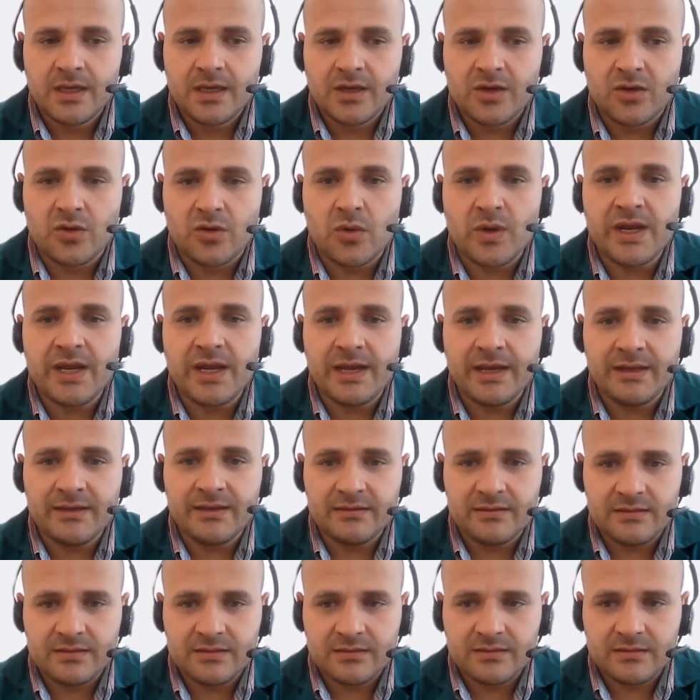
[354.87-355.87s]

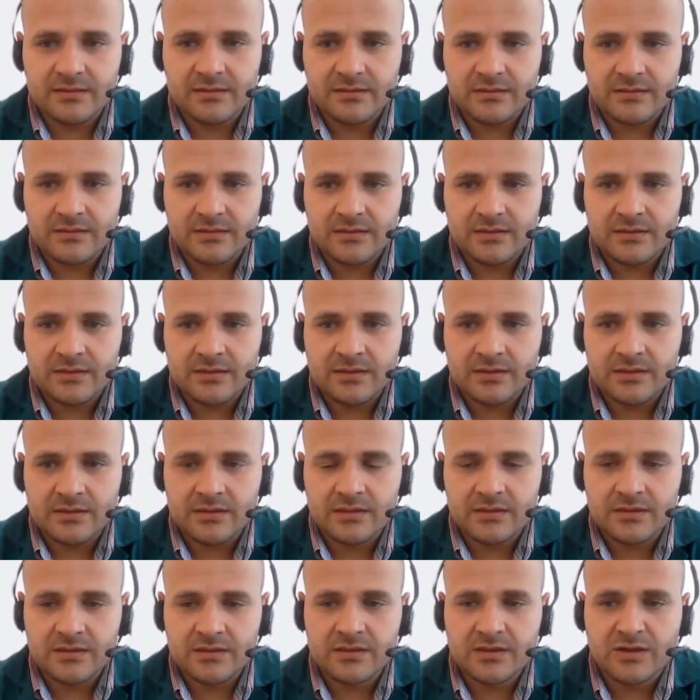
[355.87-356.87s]
create
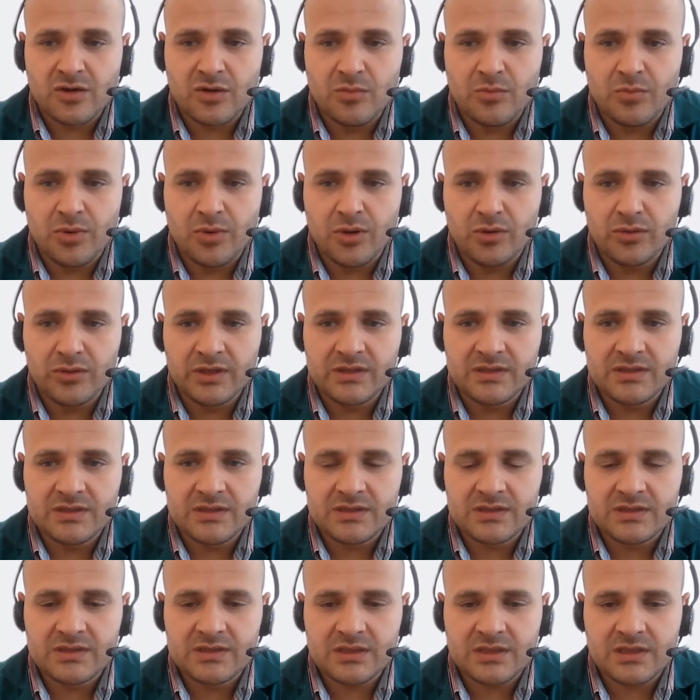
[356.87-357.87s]
the
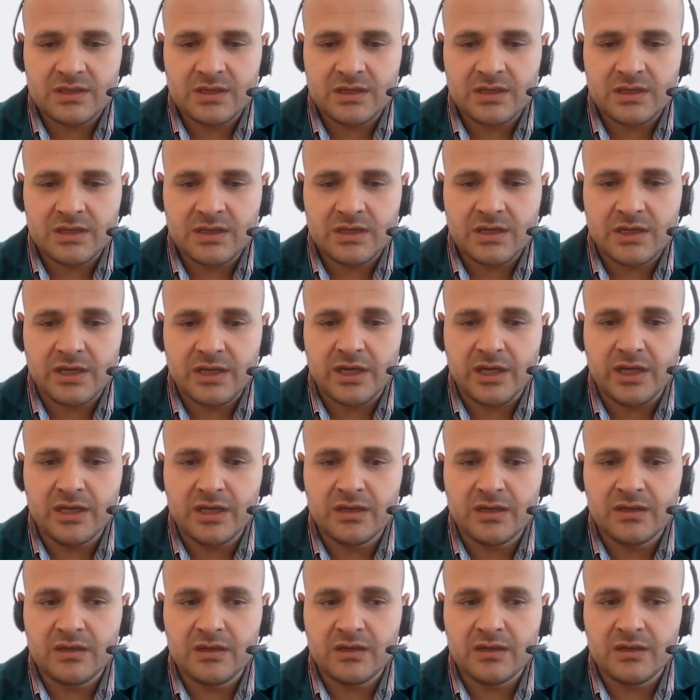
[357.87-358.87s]
components
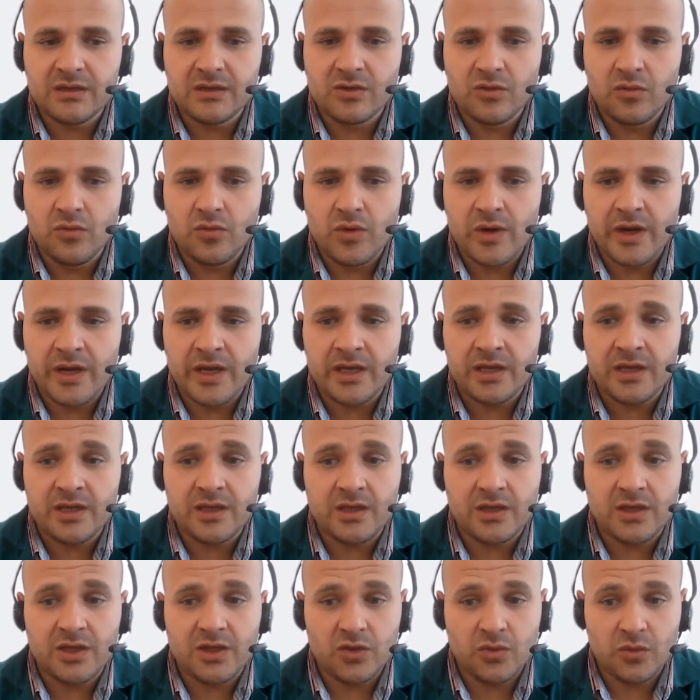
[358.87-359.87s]
in the way
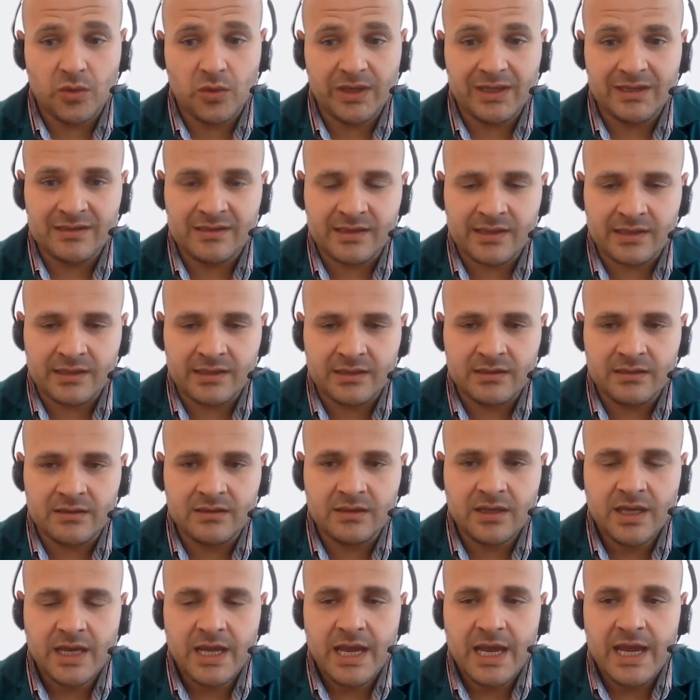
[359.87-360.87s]
you intend,
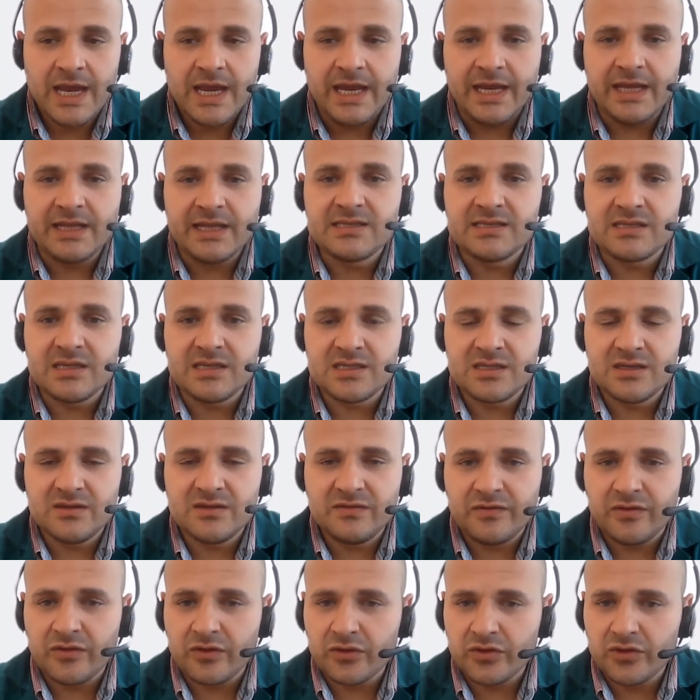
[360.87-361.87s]
it's easy
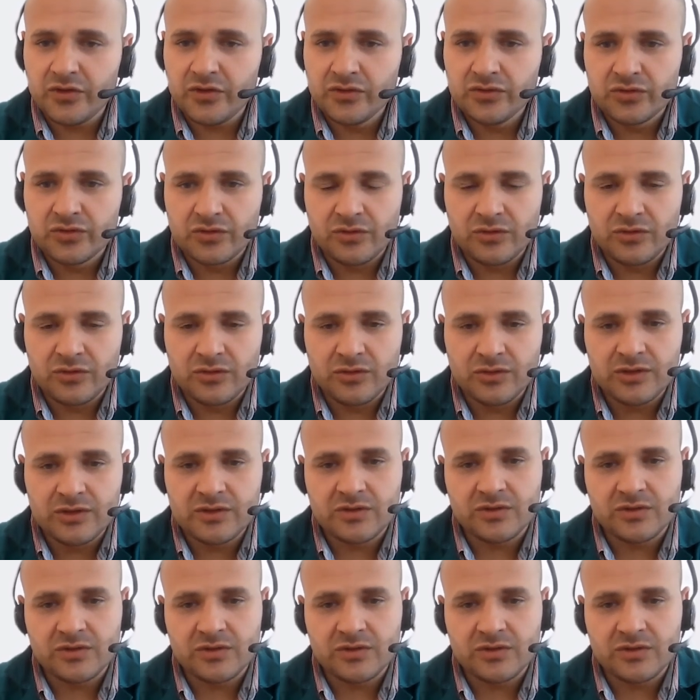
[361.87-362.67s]
for you to look